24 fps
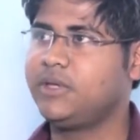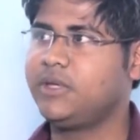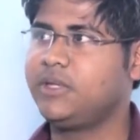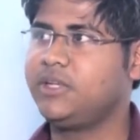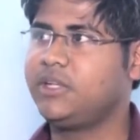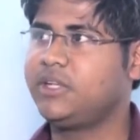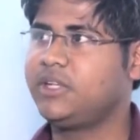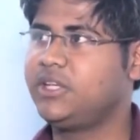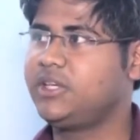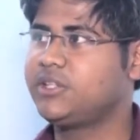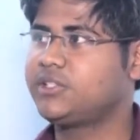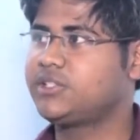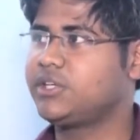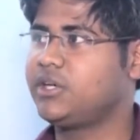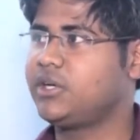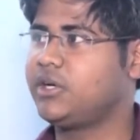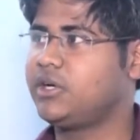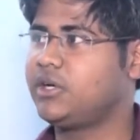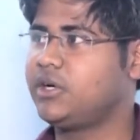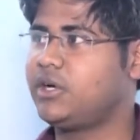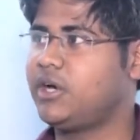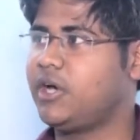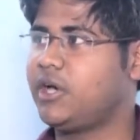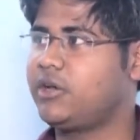In English,
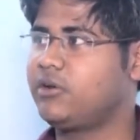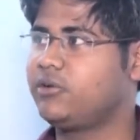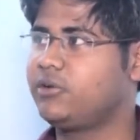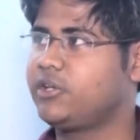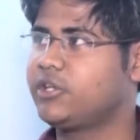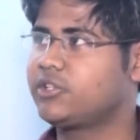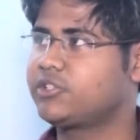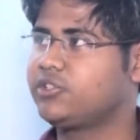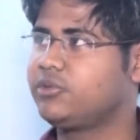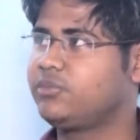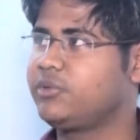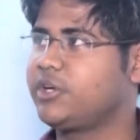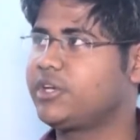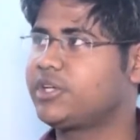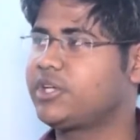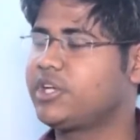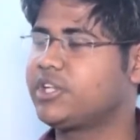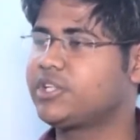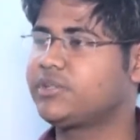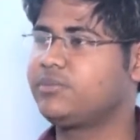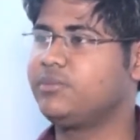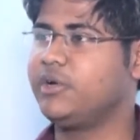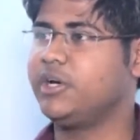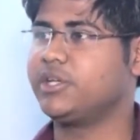uh, I don't need to
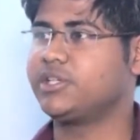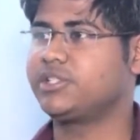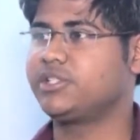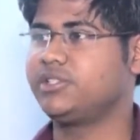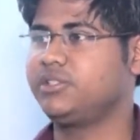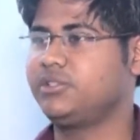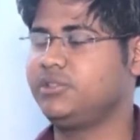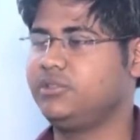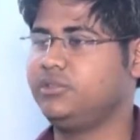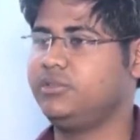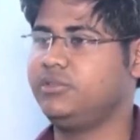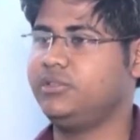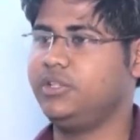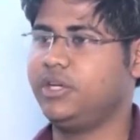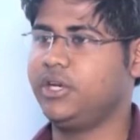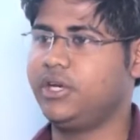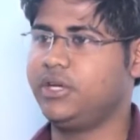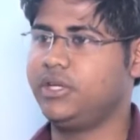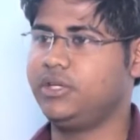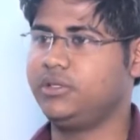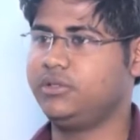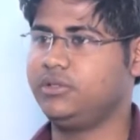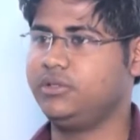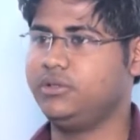practice much
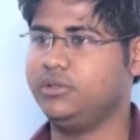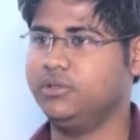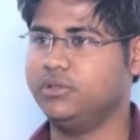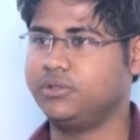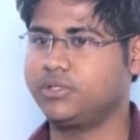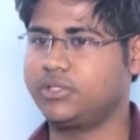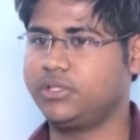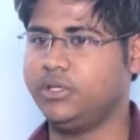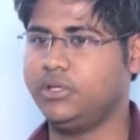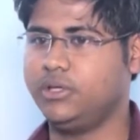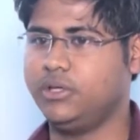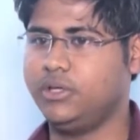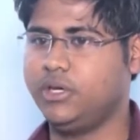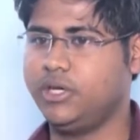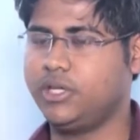regarding those.